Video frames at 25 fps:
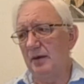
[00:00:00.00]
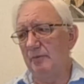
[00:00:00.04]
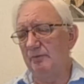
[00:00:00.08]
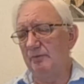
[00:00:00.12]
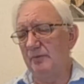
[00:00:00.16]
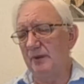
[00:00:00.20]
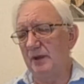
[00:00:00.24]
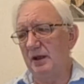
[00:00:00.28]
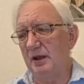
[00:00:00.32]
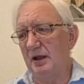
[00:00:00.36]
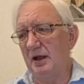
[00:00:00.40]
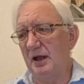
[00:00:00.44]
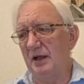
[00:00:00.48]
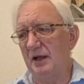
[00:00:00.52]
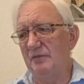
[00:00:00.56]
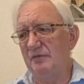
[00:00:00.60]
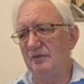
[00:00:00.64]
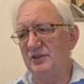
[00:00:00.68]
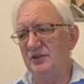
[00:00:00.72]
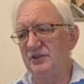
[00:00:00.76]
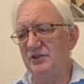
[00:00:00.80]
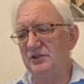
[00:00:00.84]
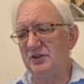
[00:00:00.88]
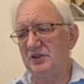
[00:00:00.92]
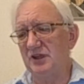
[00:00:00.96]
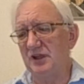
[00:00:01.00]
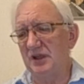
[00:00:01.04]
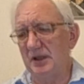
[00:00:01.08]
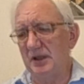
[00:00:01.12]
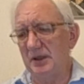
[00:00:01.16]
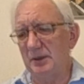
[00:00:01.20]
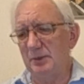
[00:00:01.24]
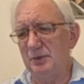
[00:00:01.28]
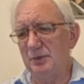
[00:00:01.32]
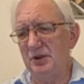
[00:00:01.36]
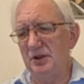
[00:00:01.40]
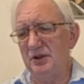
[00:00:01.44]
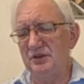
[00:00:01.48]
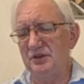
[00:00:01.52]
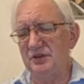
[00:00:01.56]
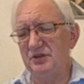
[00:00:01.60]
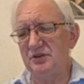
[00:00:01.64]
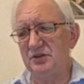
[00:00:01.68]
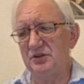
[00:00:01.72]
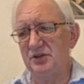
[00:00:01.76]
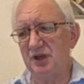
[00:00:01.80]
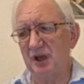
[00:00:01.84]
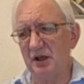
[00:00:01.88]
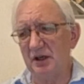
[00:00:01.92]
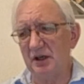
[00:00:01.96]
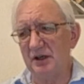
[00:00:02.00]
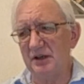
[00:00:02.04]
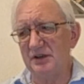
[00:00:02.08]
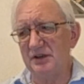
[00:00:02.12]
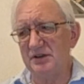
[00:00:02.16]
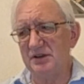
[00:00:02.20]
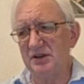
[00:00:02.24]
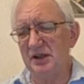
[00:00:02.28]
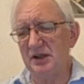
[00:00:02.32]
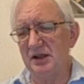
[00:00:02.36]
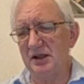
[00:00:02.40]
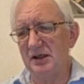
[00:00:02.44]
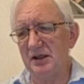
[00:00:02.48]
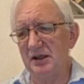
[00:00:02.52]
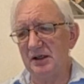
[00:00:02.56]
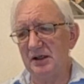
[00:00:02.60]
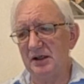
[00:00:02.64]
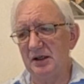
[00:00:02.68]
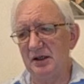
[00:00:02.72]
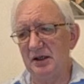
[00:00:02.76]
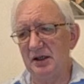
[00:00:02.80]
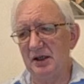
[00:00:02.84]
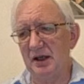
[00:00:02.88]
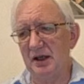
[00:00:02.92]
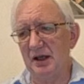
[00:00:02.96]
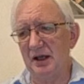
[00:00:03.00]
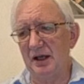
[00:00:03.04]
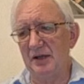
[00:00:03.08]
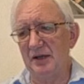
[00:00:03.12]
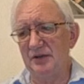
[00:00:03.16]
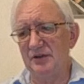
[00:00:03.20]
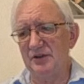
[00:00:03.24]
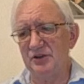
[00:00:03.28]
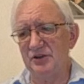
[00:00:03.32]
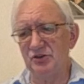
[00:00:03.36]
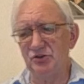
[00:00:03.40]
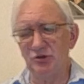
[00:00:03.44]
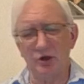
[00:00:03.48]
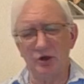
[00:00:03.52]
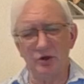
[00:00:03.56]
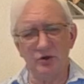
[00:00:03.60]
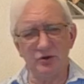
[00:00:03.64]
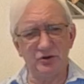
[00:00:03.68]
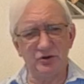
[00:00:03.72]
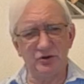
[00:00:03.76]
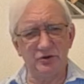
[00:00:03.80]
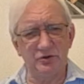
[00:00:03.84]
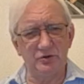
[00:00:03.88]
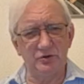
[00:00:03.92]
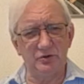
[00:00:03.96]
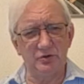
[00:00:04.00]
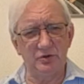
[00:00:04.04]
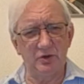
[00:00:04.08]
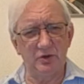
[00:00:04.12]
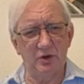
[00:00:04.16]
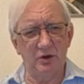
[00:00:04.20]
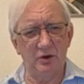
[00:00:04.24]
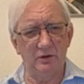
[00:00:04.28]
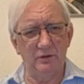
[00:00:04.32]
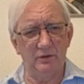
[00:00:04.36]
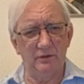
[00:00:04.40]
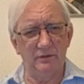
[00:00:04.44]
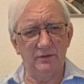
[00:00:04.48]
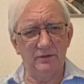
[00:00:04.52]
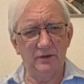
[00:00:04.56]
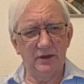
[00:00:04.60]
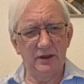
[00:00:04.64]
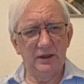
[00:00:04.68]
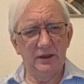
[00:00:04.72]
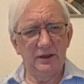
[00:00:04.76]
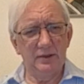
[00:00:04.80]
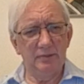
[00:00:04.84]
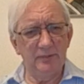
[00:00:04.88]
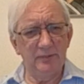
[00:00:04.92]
And this deliberate targeting and destruction of